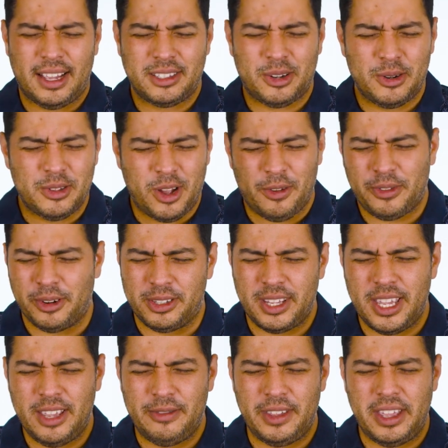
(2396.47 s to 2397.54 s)
turns off their
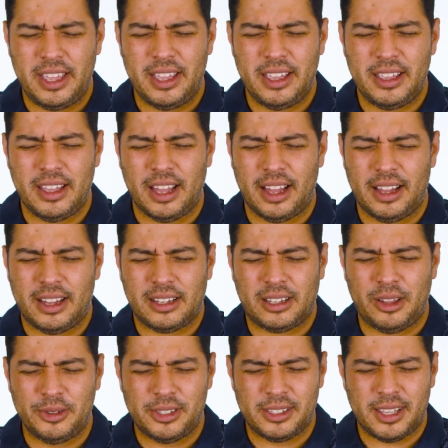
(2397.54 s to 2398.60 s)
TV,
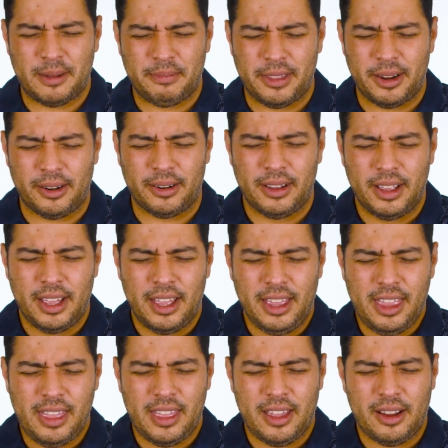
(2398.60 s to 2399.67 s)
closes up
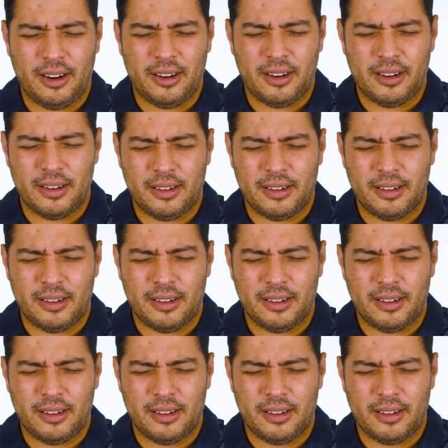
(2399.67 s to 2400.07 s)
their